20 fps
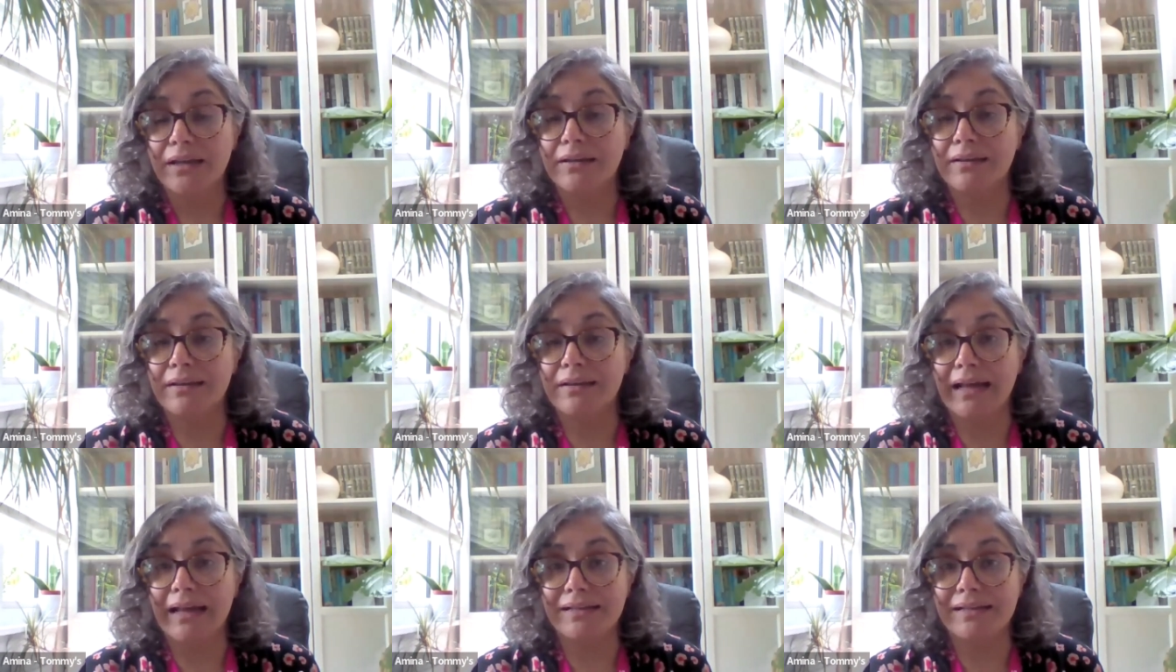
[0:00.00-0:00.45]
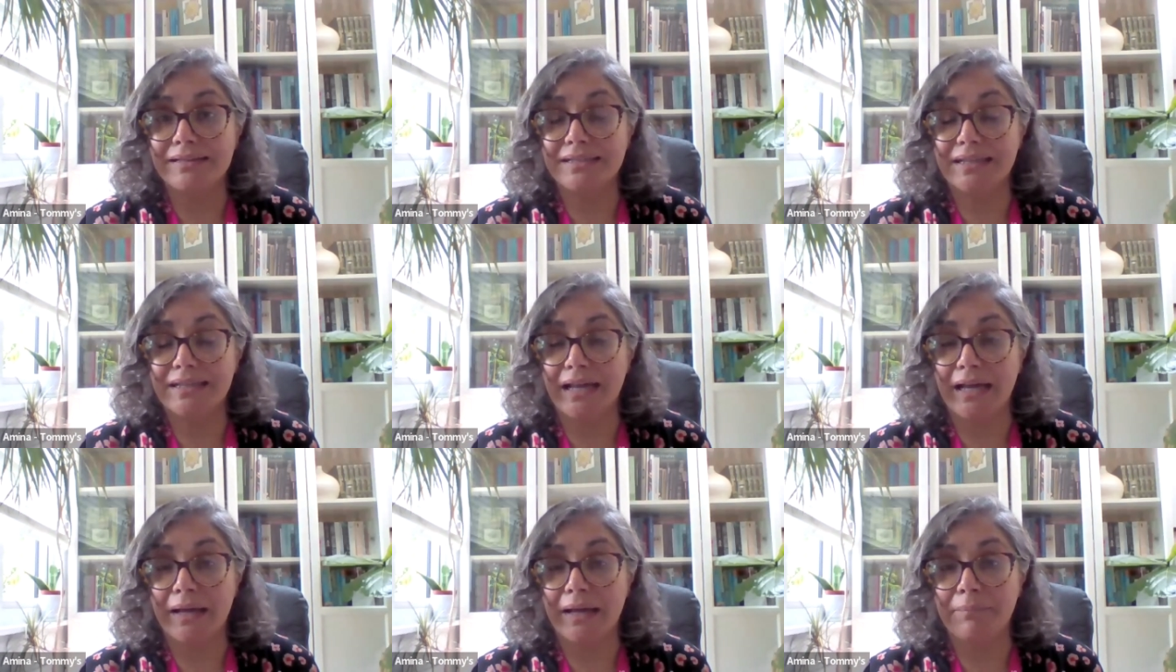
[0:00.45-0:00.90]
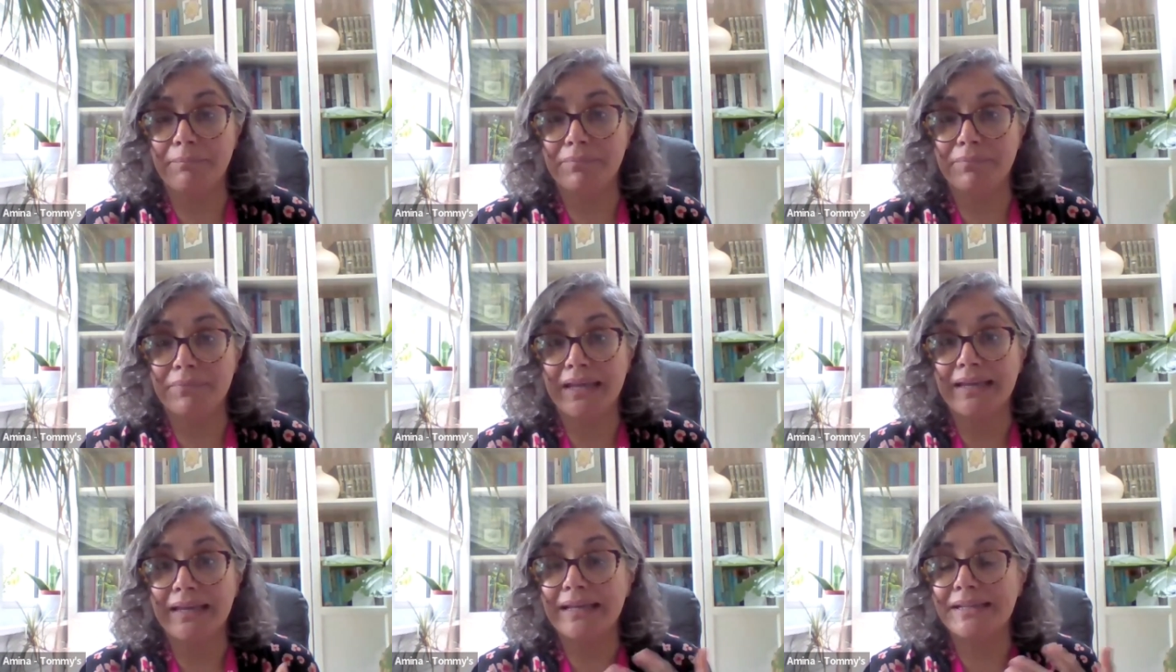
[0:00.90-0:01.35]
that
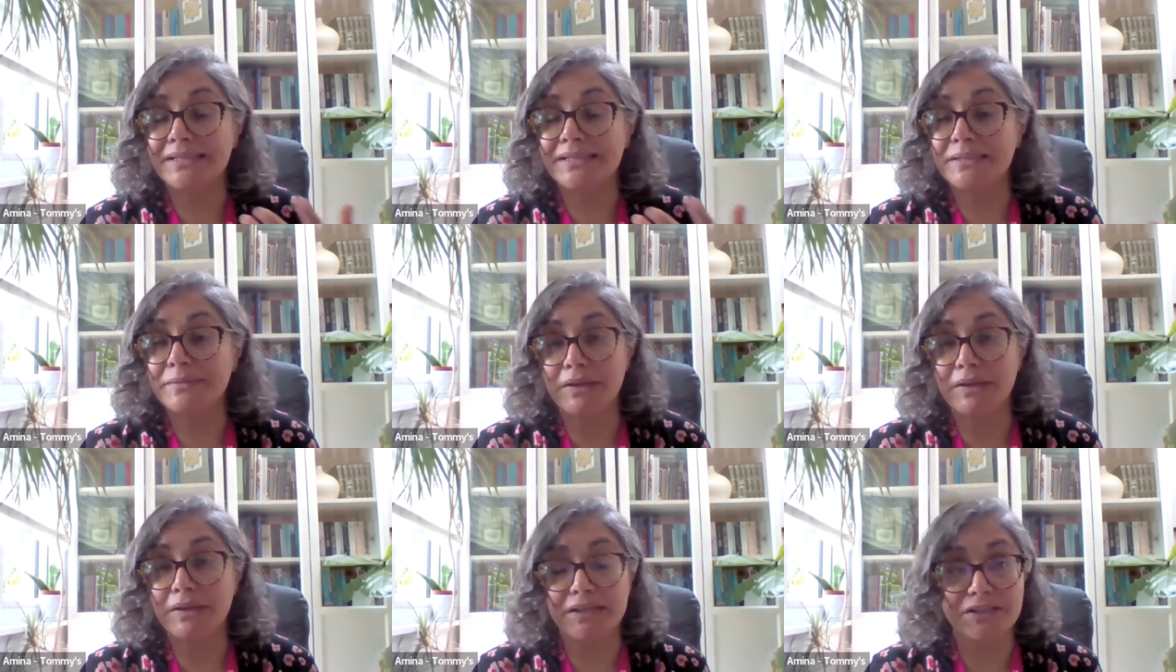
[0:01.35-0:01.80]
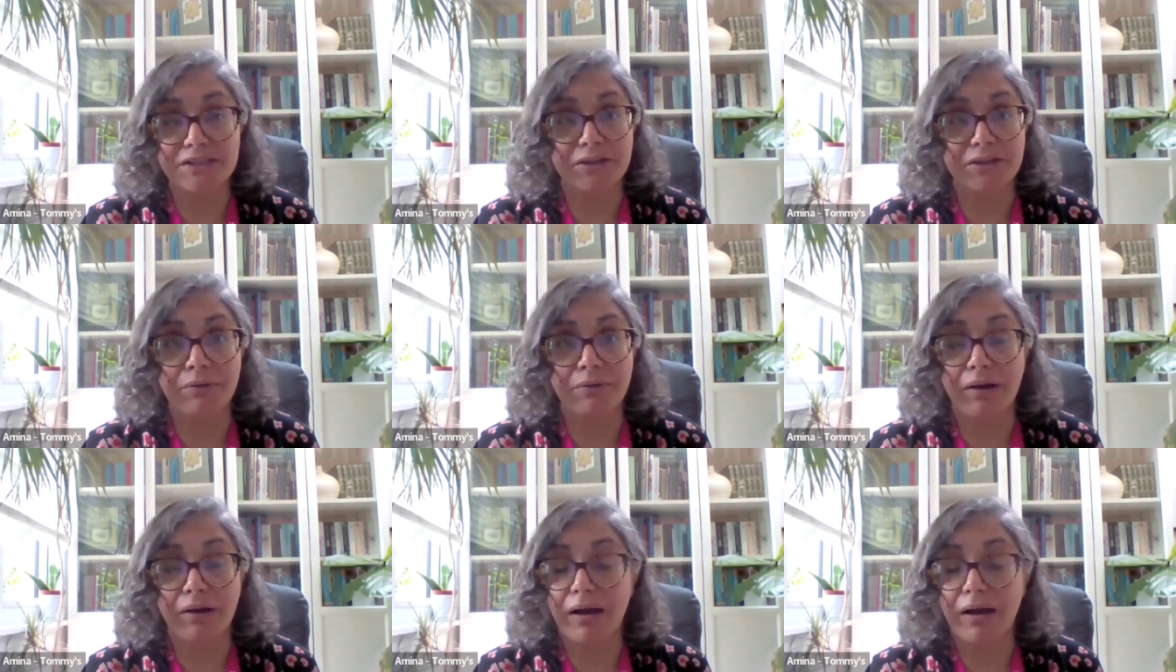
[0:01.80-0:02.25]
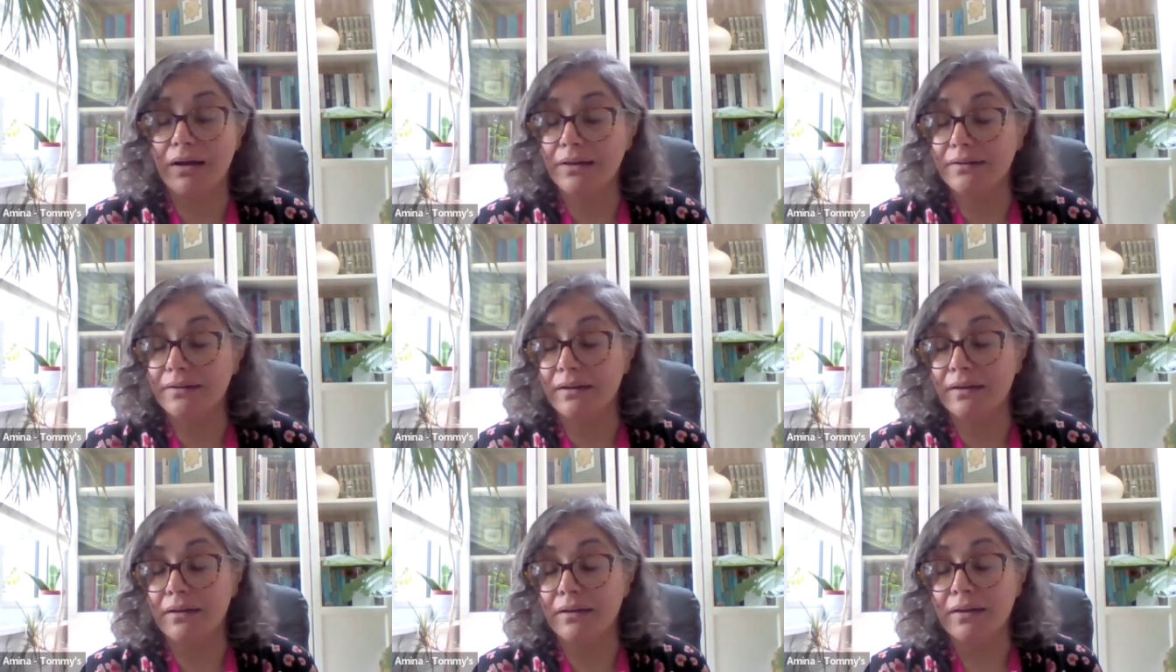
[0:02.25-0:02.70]
they can speak to
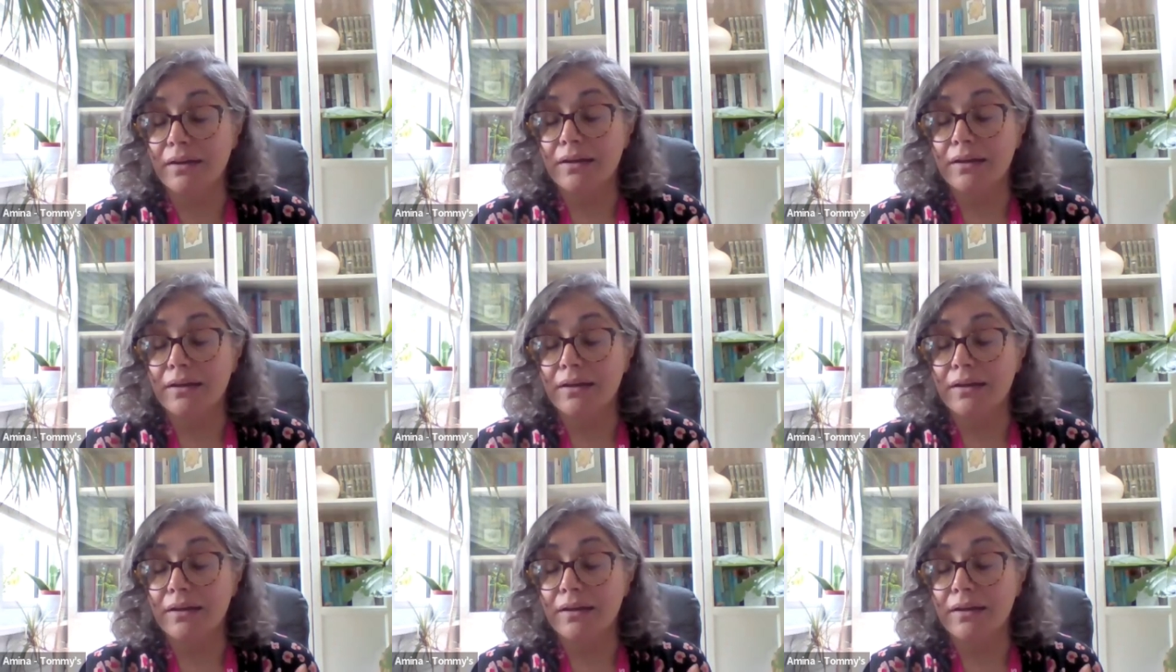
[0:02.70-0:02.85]
either